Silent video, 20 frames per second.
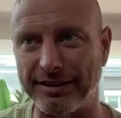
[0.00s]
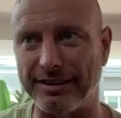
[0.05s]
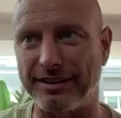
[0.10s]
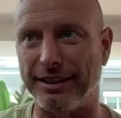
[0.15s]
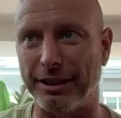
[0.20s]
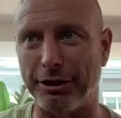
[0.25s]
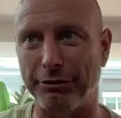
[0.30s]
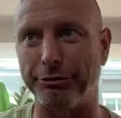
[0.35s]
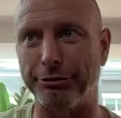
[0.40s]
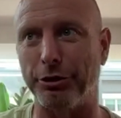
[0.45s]

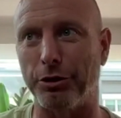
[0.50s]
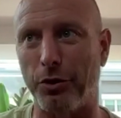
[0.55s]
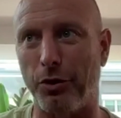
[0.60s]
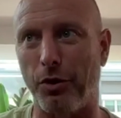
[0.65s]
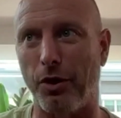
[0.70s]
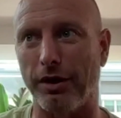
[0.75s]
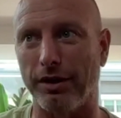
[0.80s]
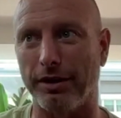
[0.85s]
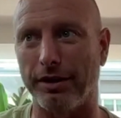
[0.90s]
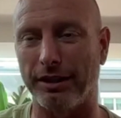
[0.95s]
CFO
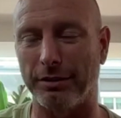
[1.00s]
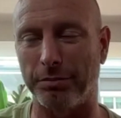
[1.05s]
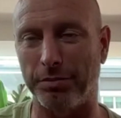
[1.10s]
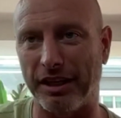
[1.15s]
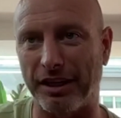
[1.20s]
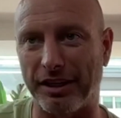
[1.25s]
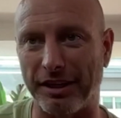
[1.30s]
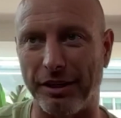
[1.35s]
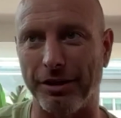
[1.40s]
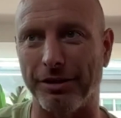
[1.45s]
quality
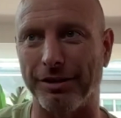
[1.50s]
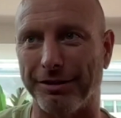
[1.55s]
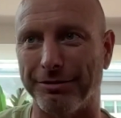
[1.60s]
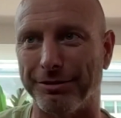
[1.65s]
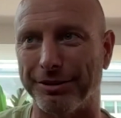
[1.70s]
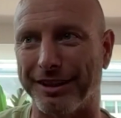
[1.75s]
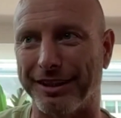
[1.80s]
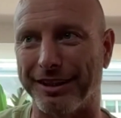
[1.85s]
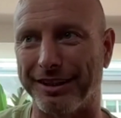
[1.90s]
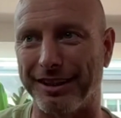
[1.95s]
P&L
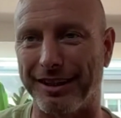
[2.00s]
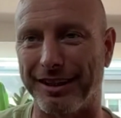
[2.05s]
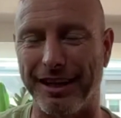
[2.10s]
level data.